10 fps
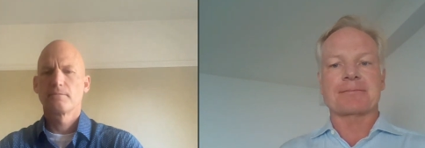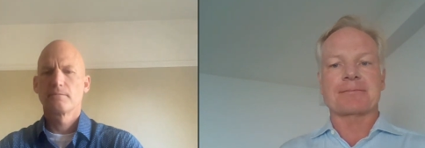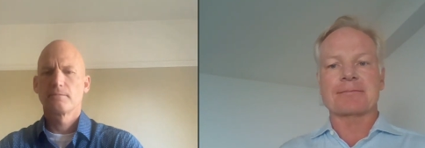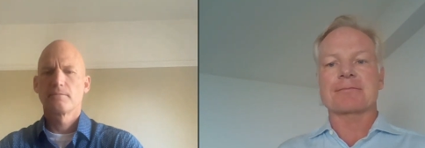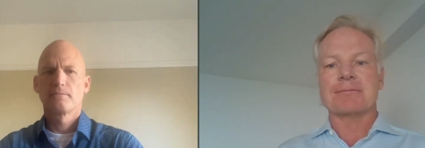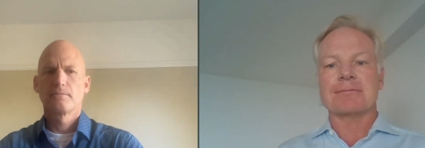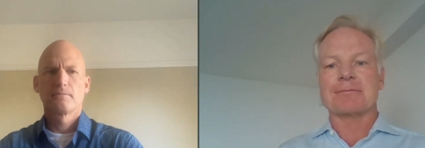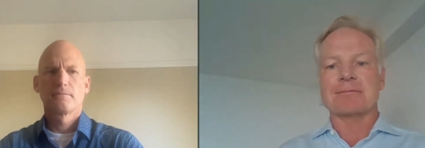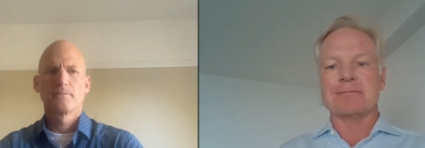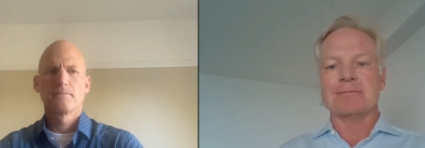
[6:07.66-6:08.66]

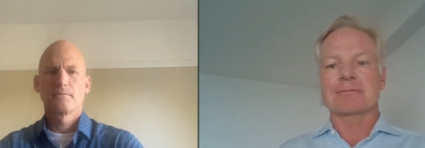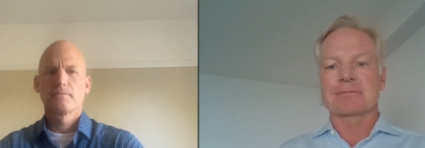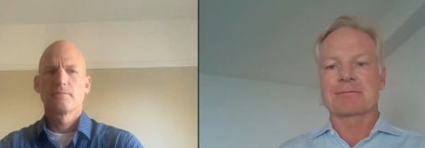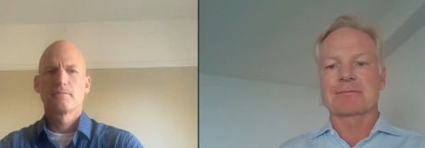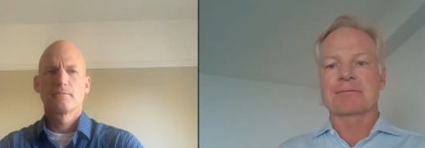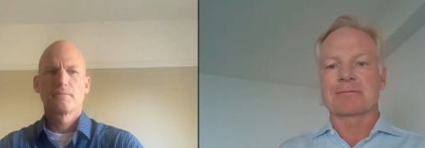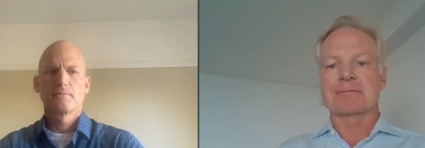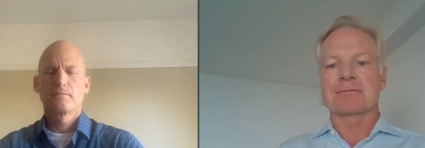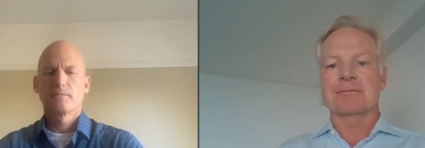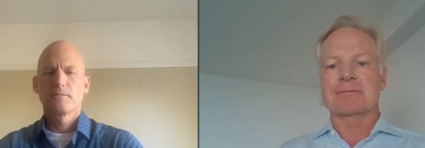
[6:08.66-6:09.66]
Nobody speaks.